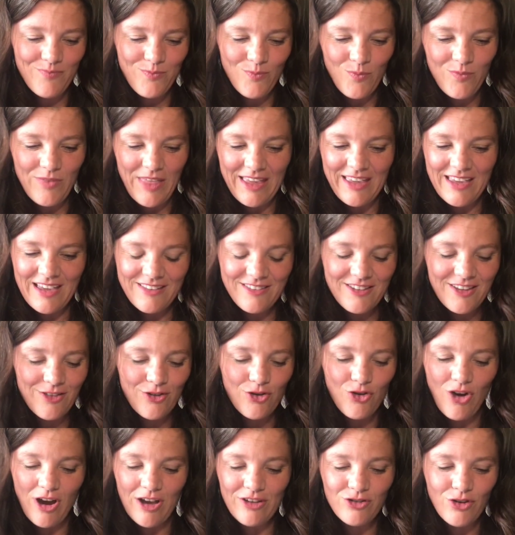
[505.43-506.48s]
they get to the
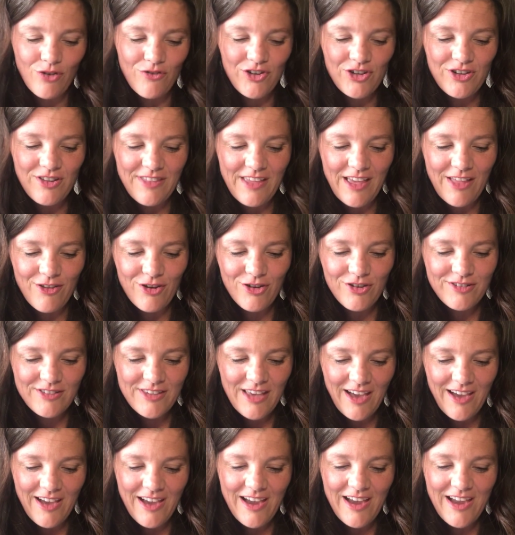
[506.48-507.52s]
crossover to the other
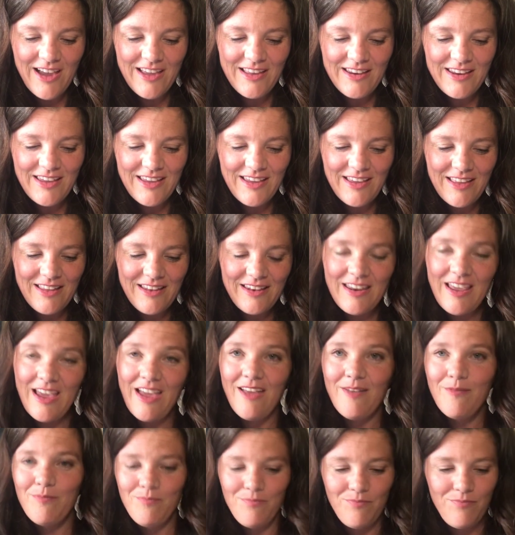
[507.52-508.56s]
side, and
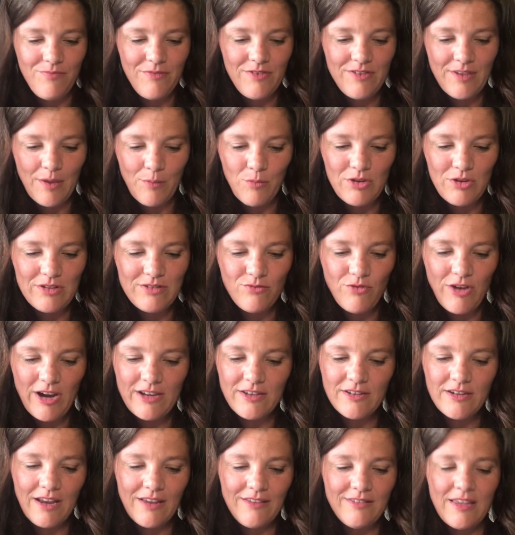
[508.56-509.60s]
someone's
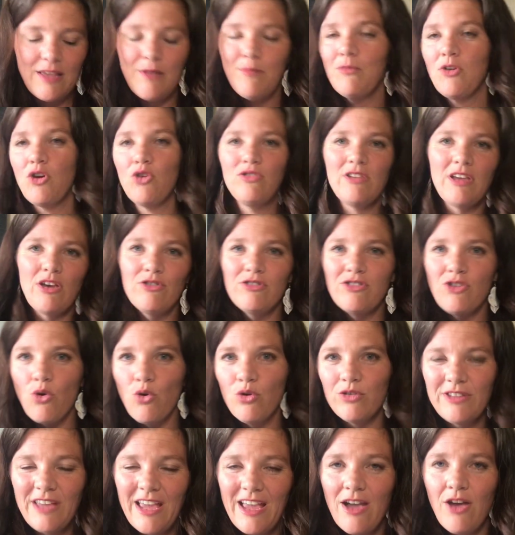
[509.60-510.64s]
recognized him, go tells the whole
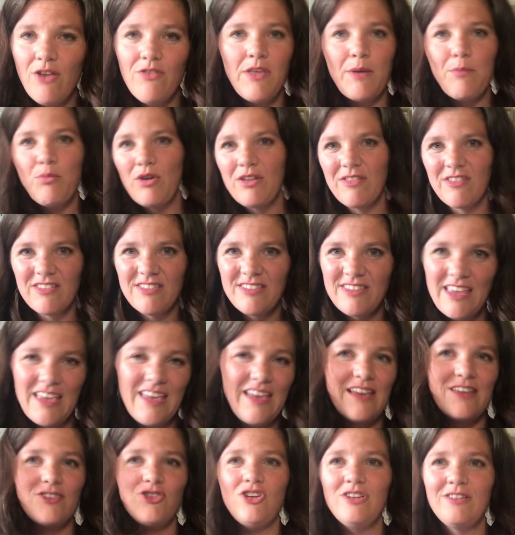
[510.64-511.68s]
town, they bring the
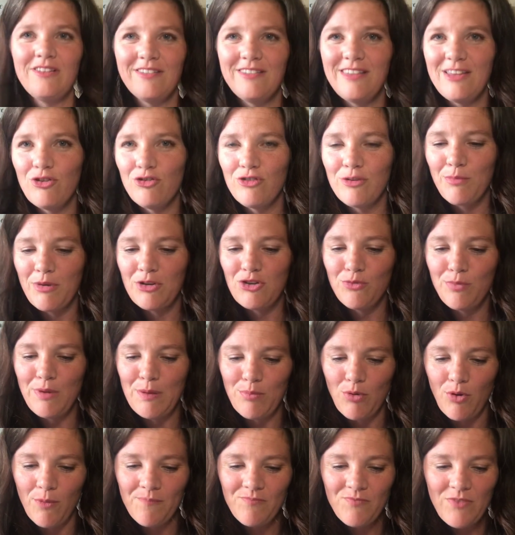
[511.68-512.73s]
sick, Jesus heals a bunch of
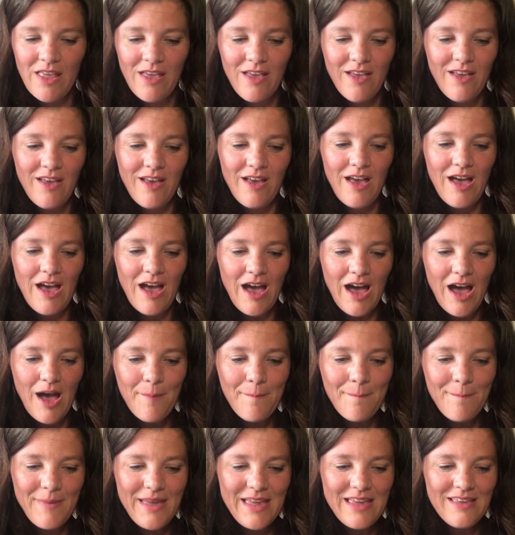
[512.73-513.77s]
people.
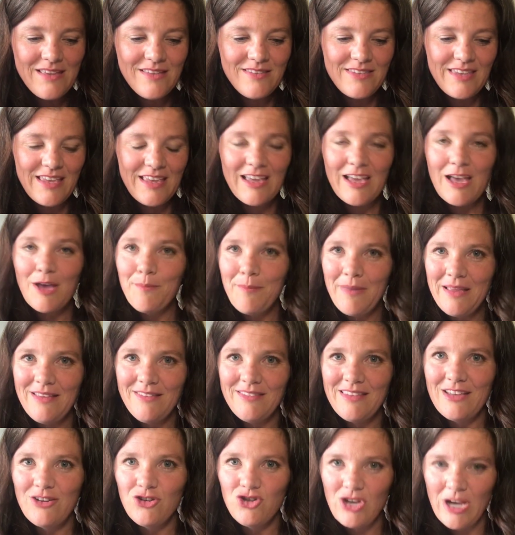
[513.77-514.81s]
Amazing,
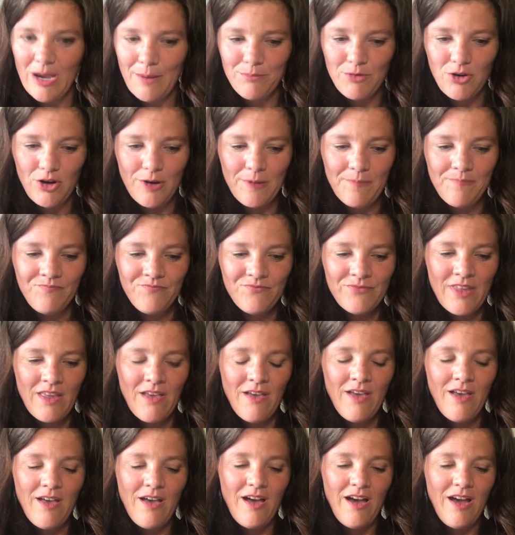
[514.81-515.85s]
amazing chapter.
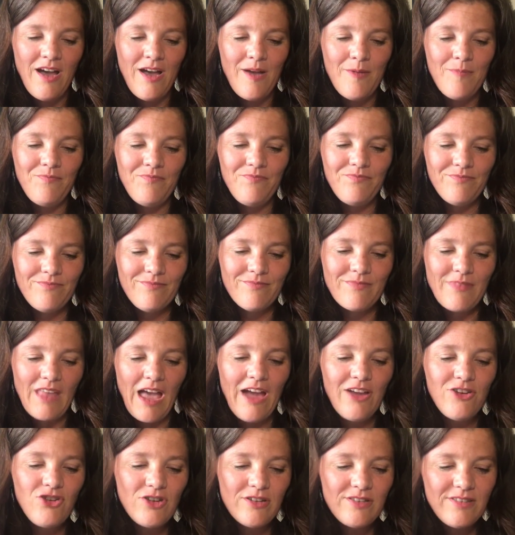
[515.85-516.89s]
I
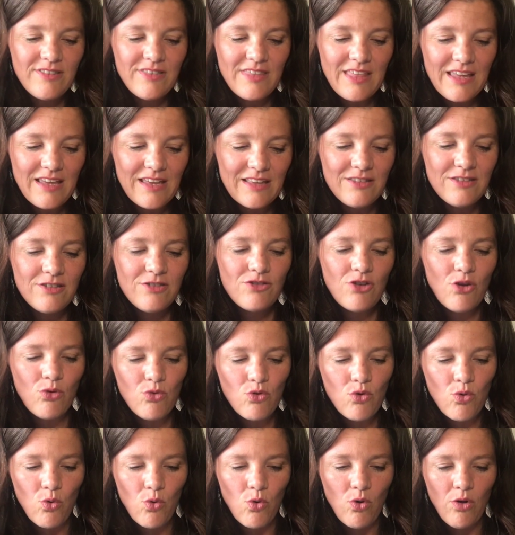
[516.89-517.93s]
just think it's so
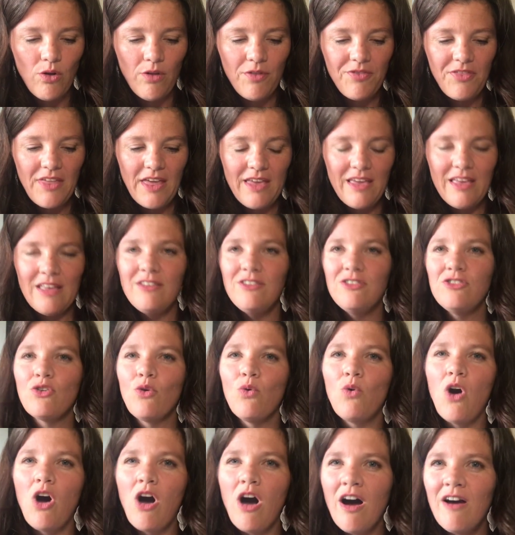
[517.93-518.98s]
cool that it's so
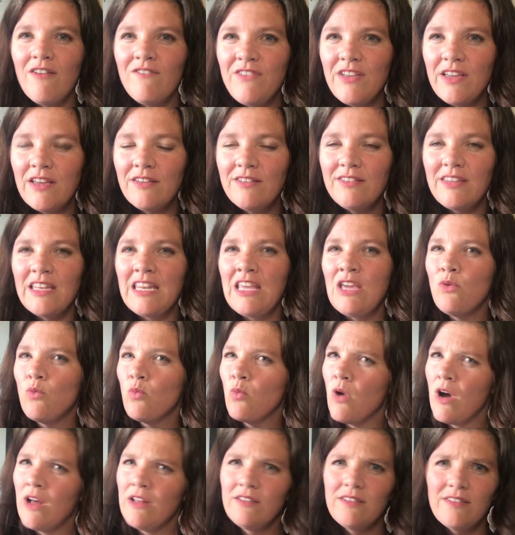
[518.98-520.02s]
obvious, and he
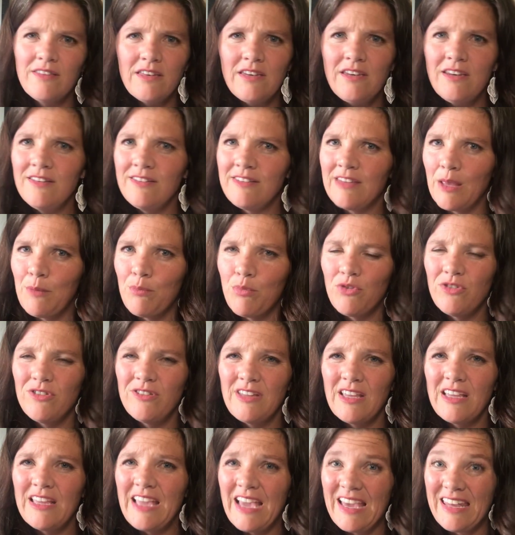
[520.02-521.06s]
wants the disciples to
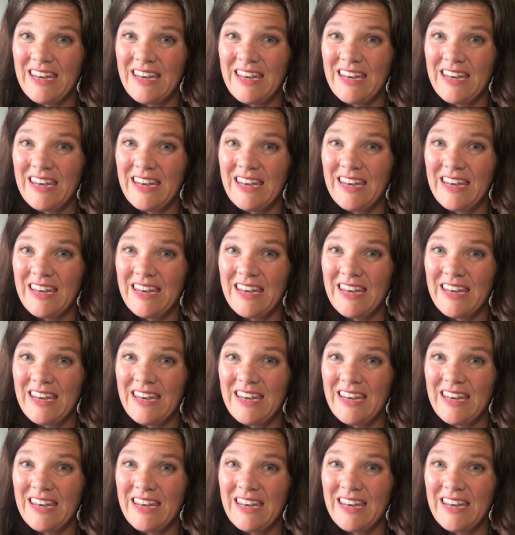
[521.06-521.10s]
get